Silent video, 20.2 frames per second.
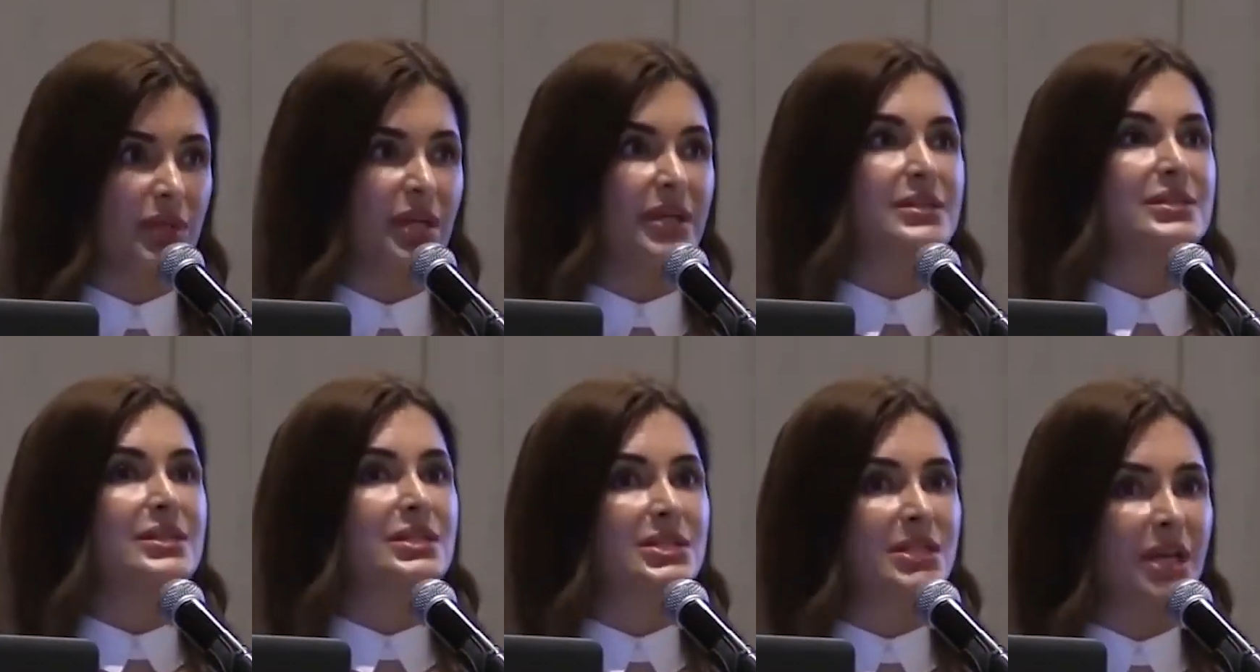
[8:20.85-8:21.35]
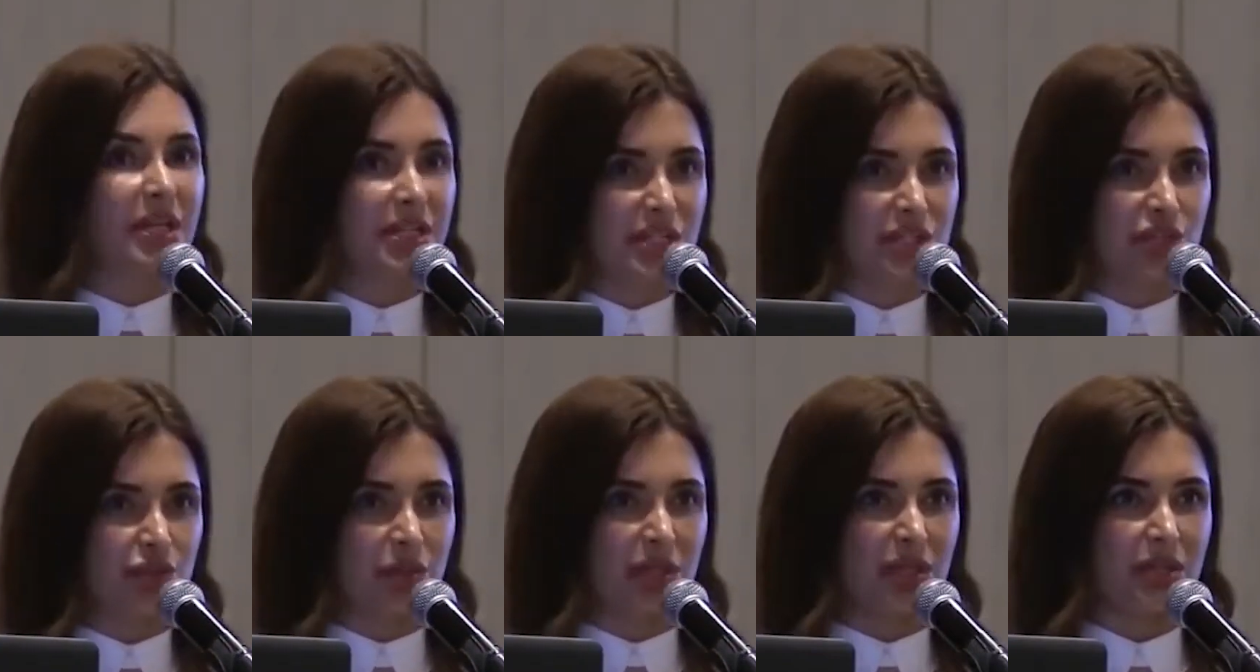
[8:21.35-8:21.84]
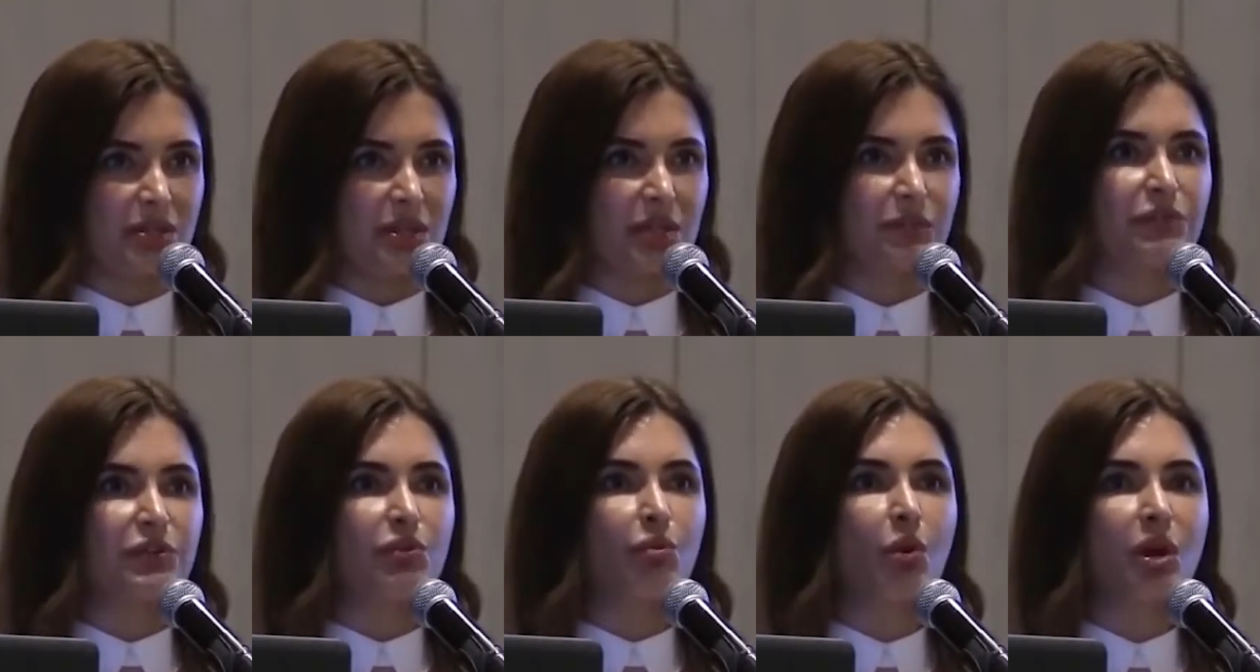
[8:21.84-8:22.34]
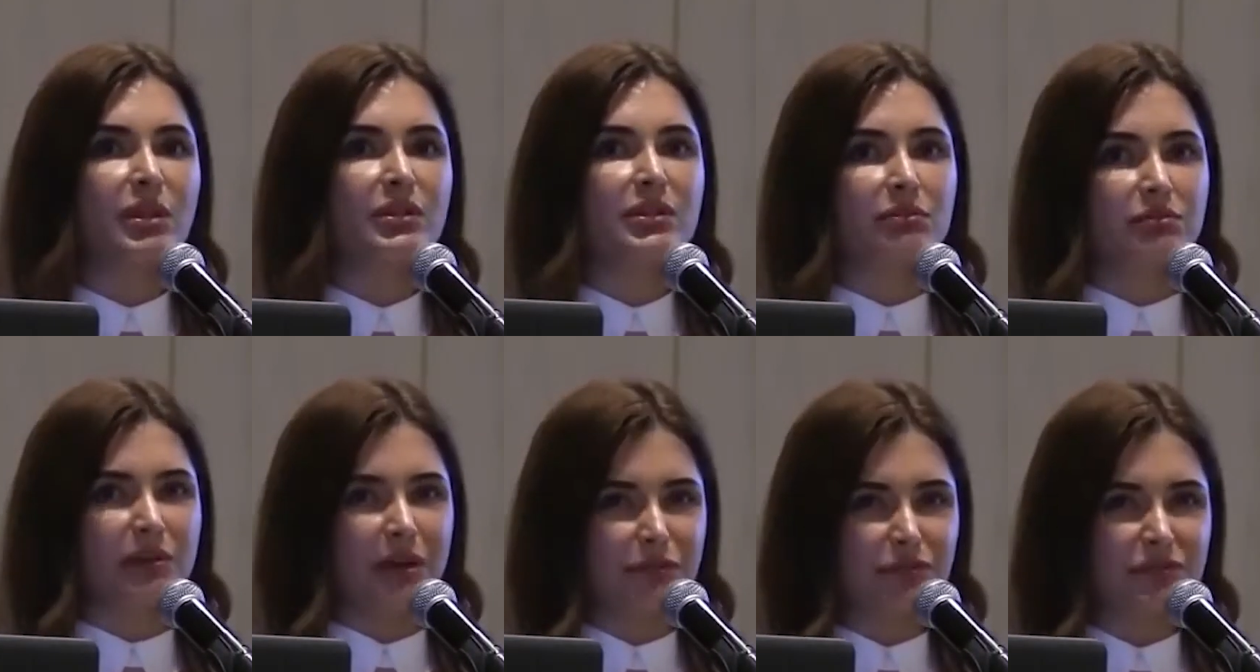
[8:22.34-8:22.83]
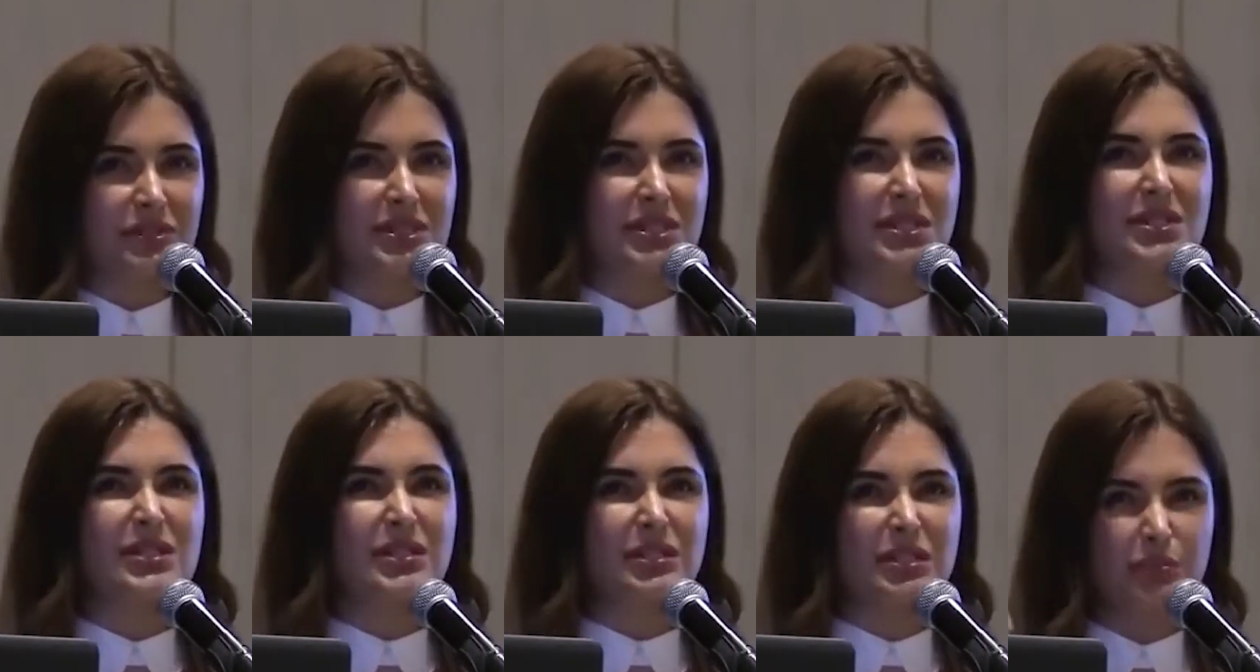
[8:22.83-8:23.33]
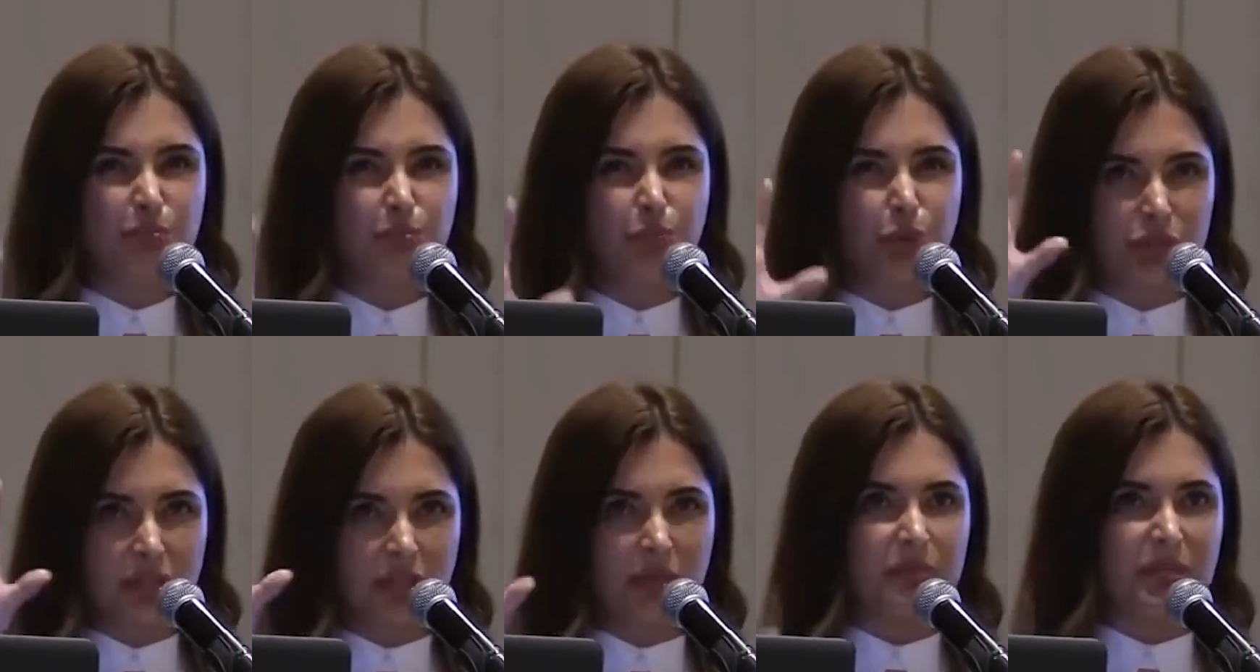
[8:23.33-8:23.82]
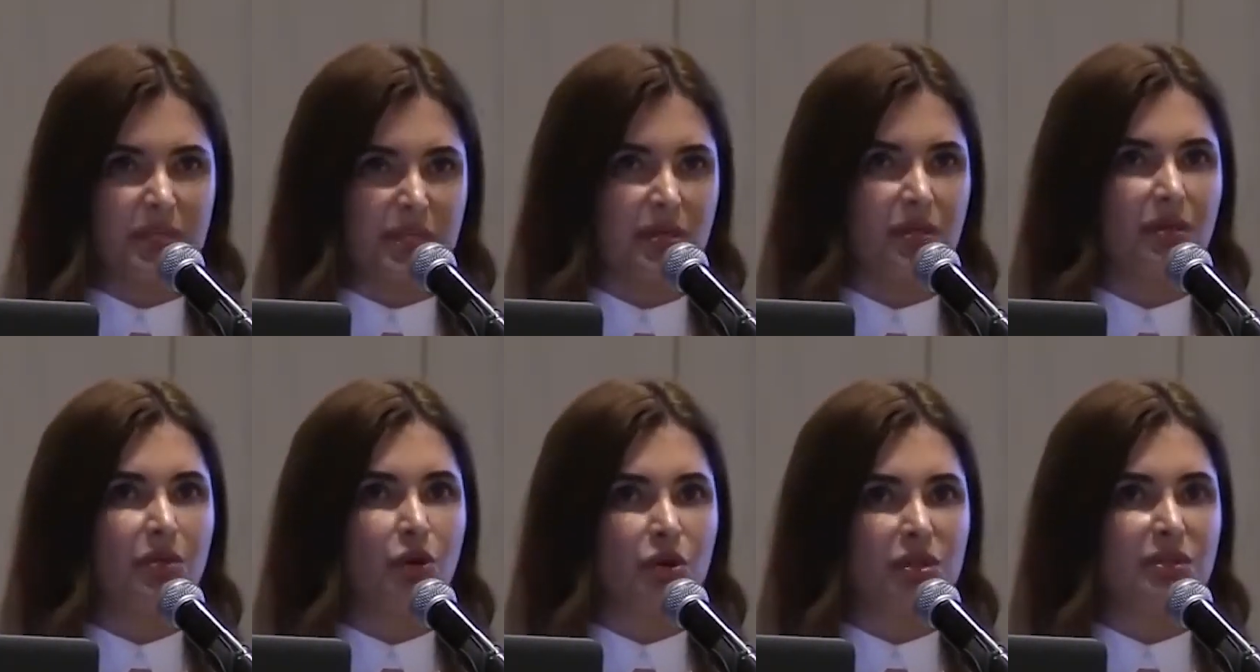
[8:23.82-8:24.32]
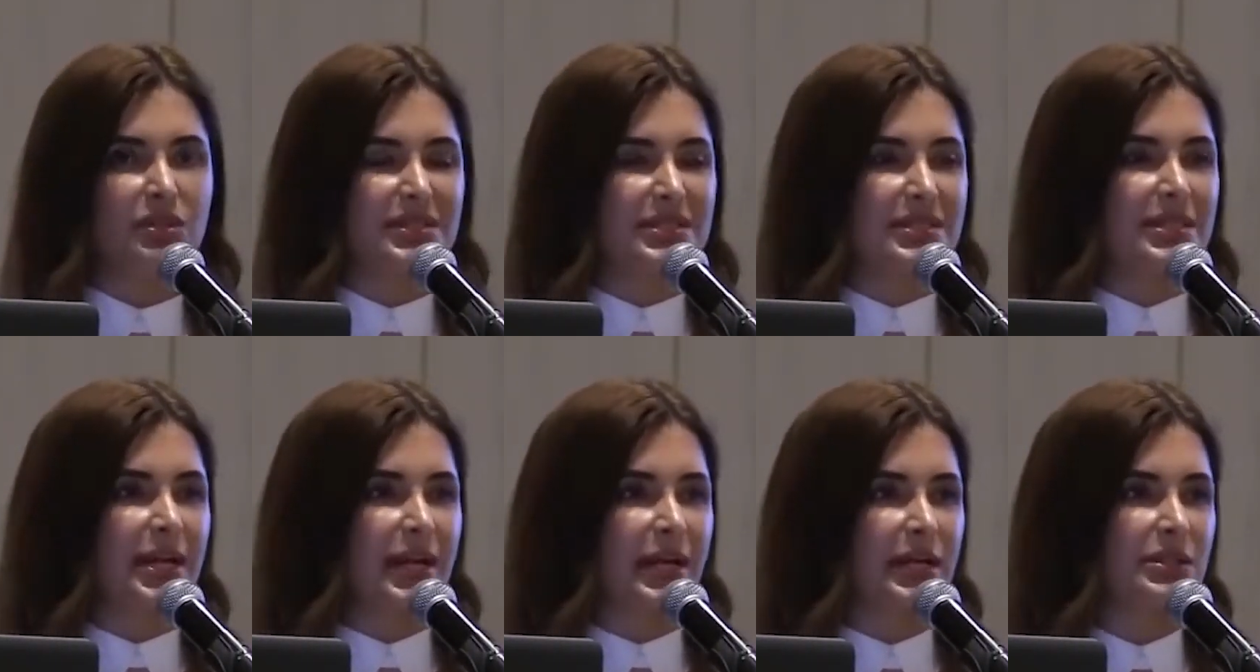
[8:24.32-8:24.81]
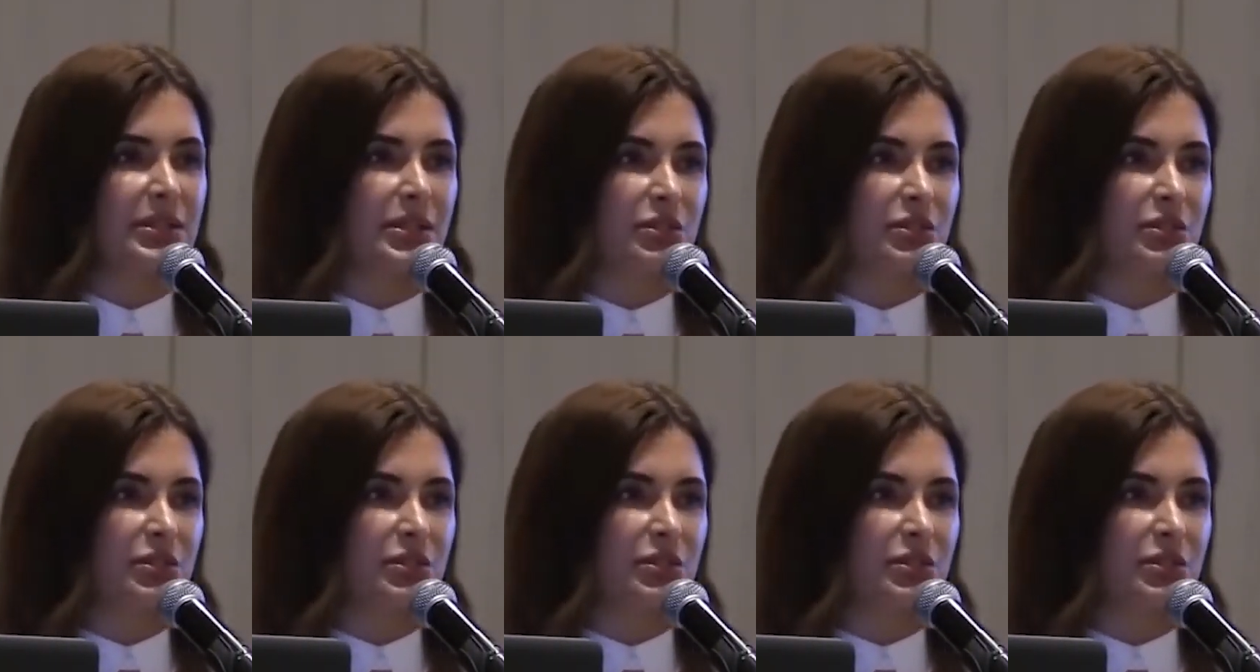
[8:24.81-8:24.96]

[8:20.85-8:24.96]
There are studies on it. If you want the references, I didn't put them here on the slide.